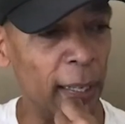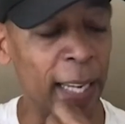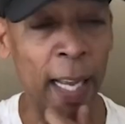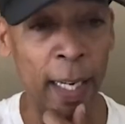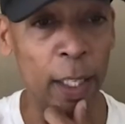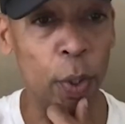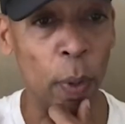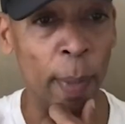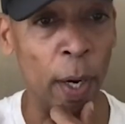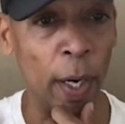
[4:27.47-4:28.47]
get into
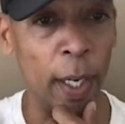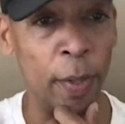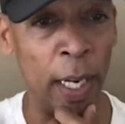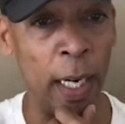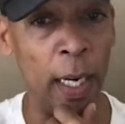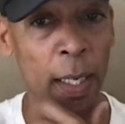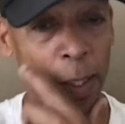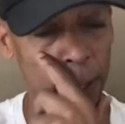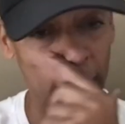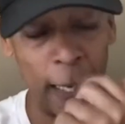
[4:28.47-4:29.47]
America than it
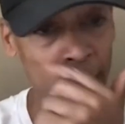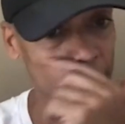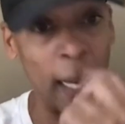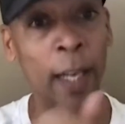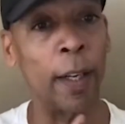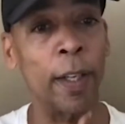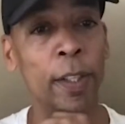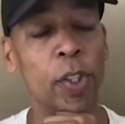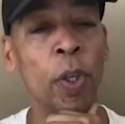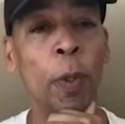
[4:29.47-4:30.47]
is to get into Canada.
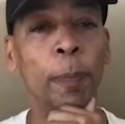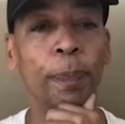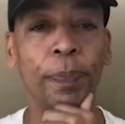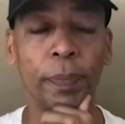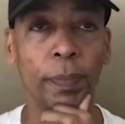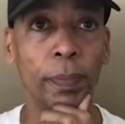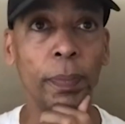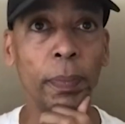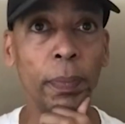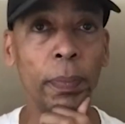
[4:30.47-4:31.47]
And so
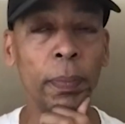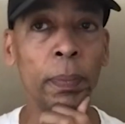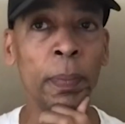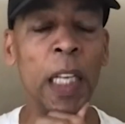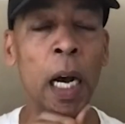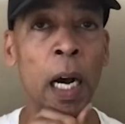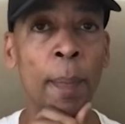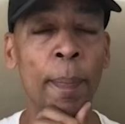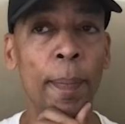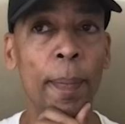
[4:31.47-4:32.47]

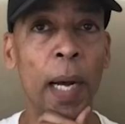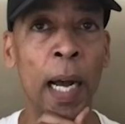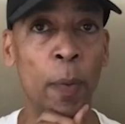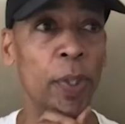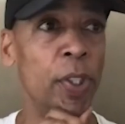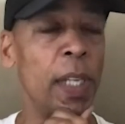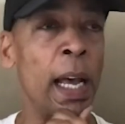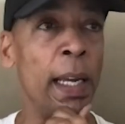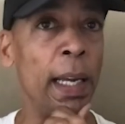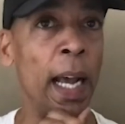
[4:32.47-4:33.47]
um, I was,
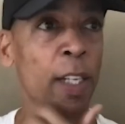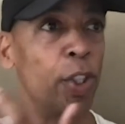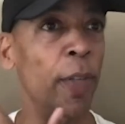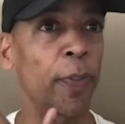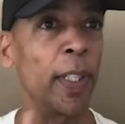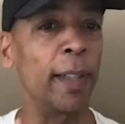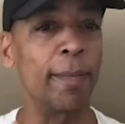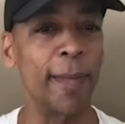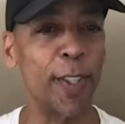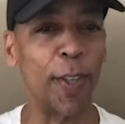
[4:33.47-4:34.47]
I, I shifted,
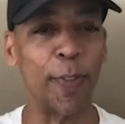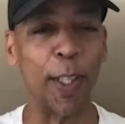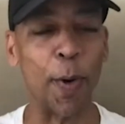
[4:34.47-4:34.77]
shifted